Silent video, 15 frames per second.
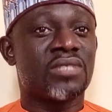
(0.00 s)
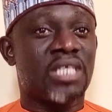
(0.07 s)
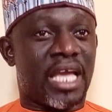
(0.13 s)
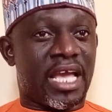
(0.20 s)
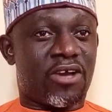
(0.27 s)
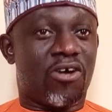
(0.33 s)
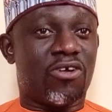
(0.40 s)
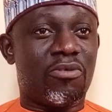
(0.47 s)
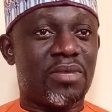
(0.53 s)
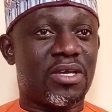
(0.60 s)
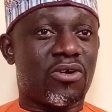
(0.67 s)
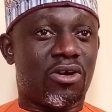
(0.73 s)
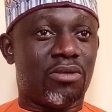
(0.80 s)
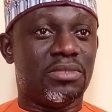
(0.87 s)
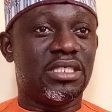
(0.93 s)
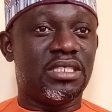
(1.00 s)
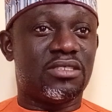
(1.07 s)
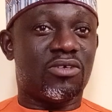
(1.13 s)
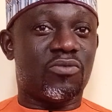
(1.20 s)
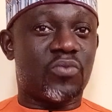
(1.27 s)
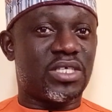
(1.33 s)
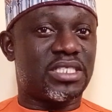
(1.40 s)
Economic Community
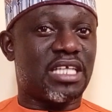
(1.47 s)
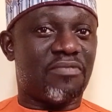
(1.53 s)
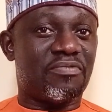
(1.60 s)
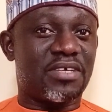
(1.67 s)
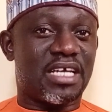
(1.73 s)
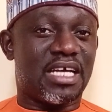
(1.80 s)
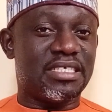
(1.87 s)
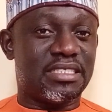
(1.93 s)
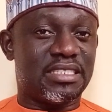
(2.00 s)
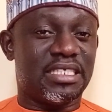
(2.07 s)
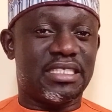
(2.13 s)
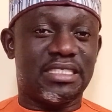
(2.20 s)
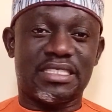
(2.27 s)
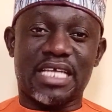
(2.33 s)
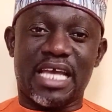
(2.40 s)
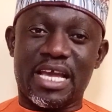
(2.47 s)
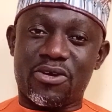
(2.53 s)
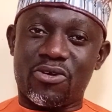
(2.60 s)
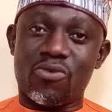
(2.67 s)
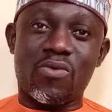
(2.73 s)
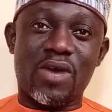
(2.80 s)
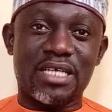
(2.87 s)
of West African States,
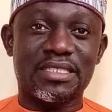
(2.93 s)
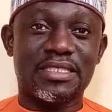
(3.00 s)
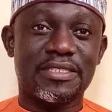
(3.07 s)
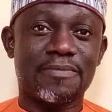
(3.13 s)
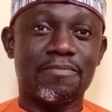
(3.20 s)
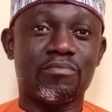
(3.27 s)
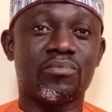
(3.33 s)
ECOWAS,